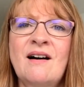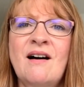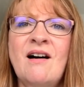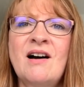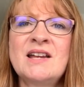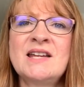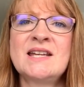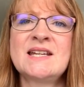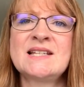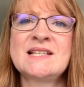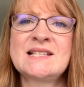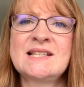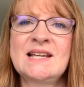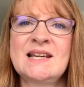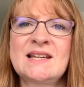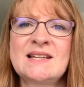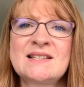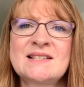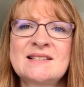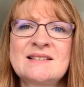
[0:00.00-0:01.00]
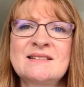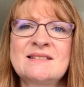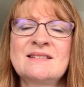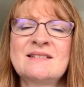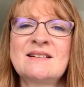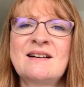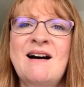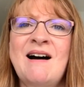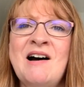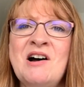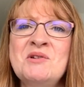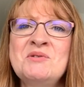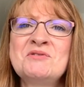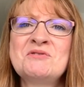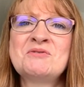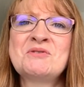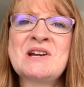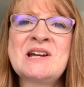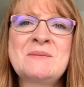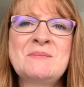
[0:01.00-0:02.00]
Hi Year 6, I hope
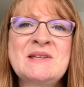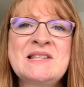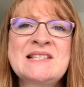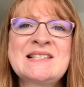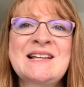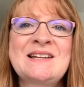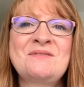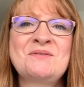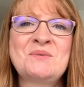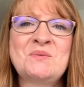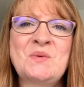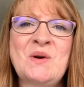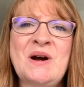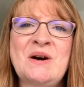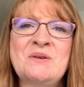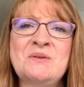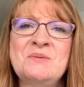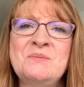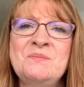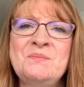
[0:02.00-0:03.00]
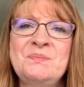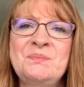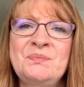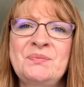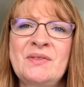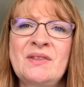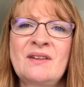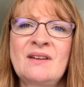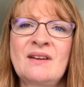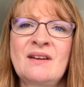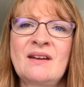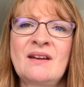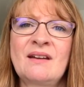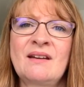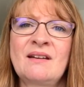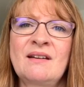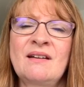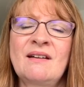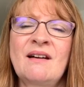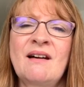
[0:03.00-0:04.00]
you're all keeping safe and well.
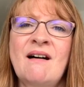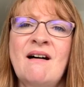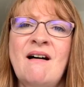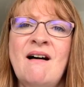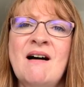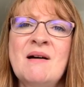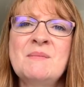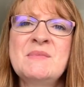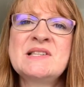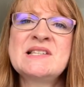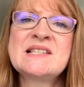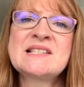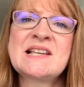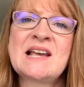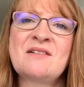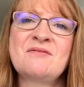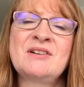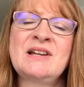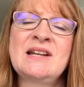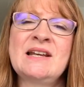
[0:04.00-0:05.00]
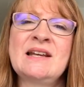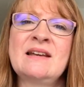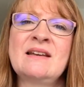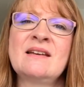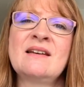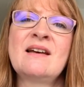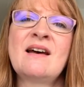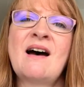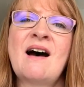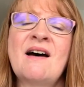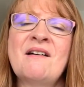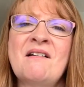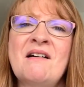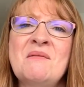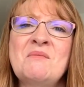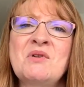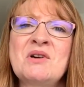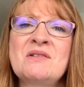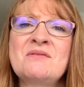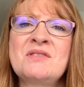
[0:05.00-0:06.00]
I'm Mrs. Cavalier and
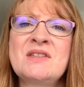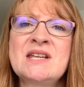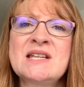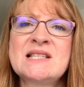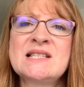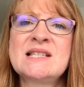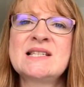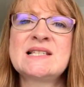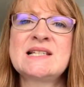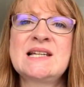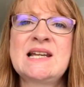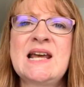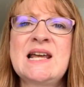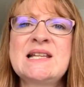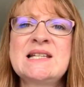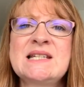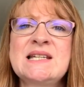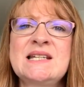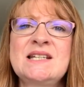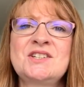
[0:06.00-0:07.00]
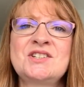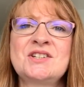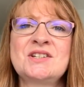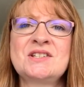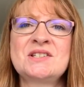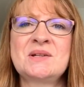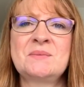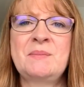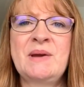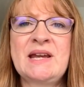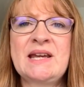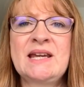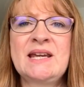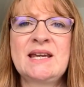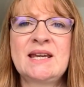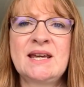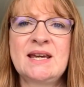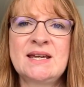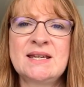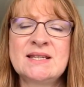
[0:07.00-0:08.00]
I'm one of the assistant head teachers at
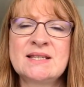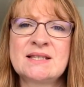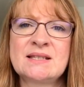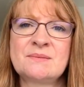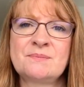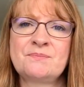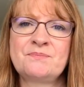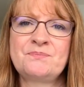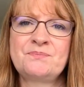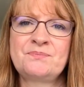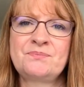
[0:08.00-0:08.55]
Becket Keys.